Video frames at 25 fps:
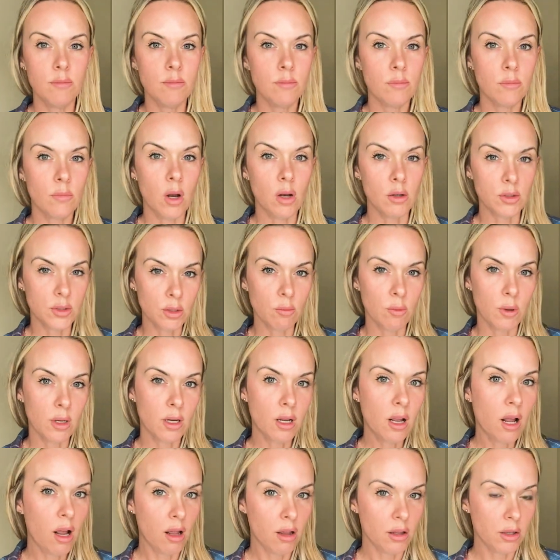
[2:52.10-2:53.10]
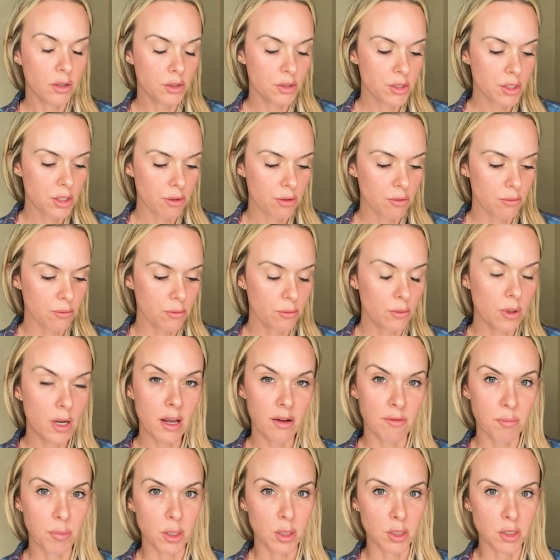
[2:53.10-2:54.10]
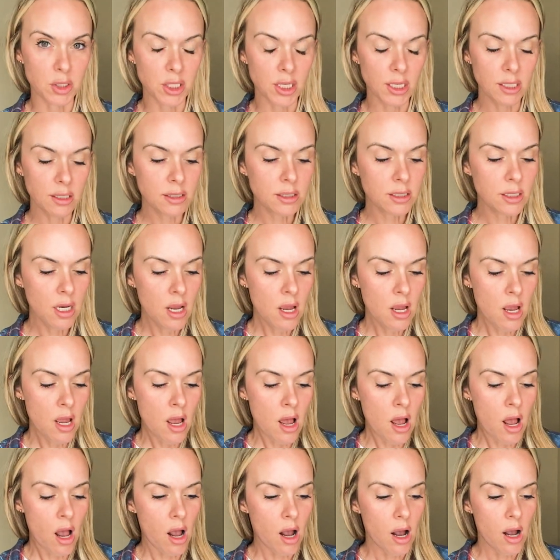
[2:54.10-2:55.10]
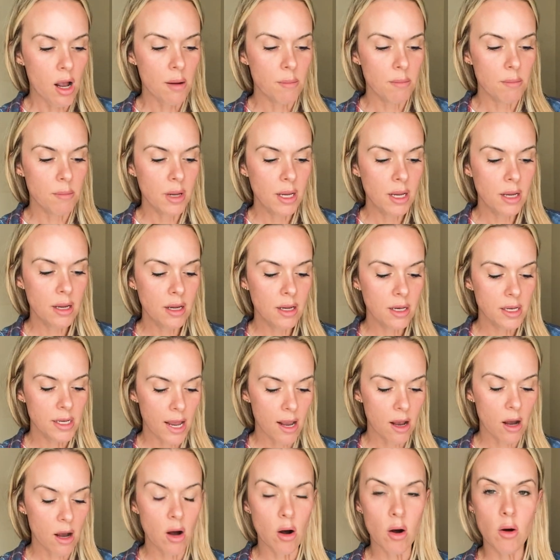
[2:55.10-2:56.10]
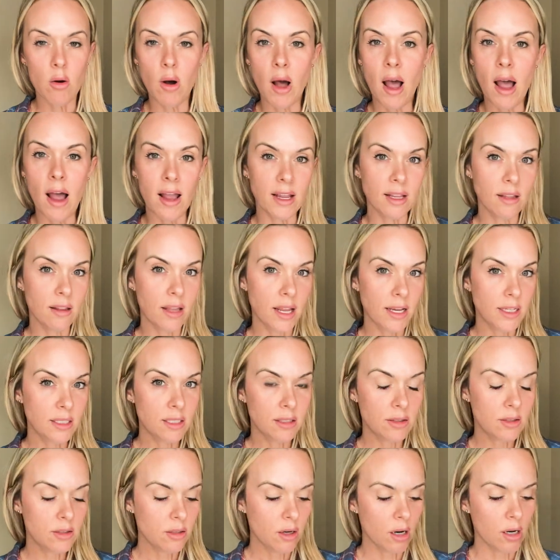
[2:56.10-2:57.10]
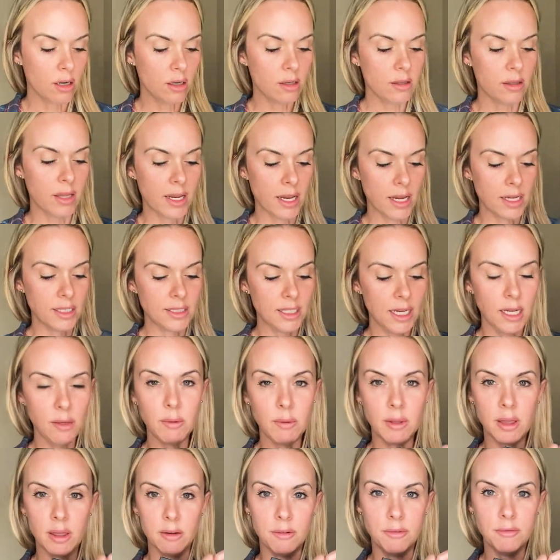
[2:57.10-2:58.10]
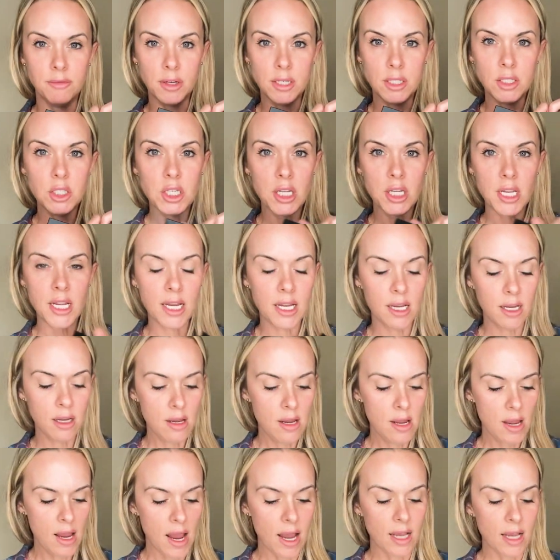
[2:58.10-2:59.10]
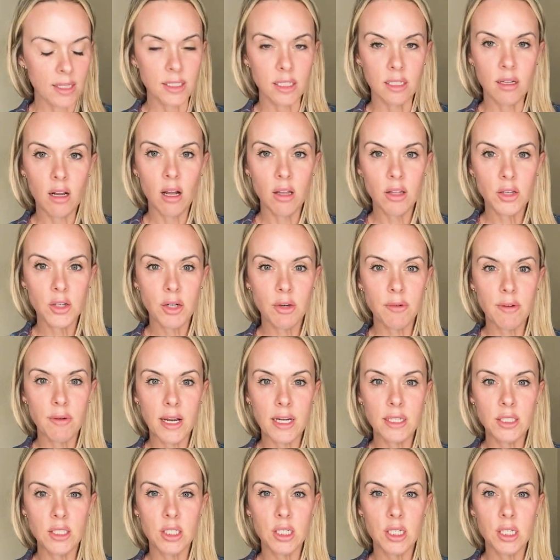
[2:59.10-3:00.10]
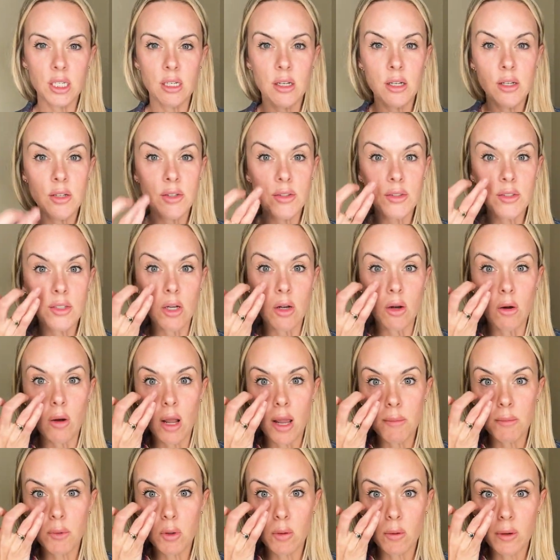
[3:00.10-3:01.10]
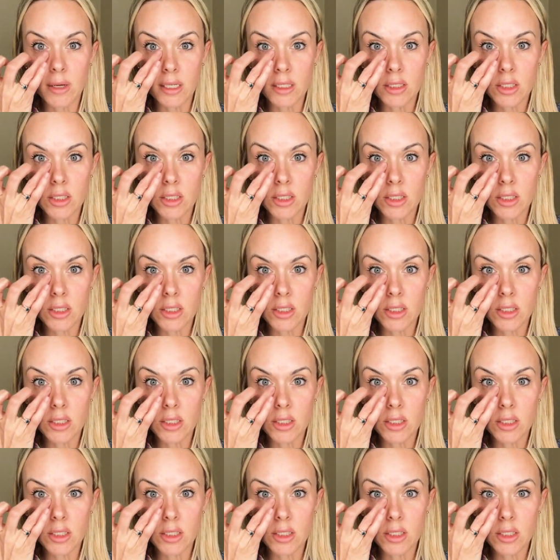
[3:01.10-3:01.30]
also what colors you have purchased. Now I like to start, like I said, with the Frenchie as a color corrector. So I'm going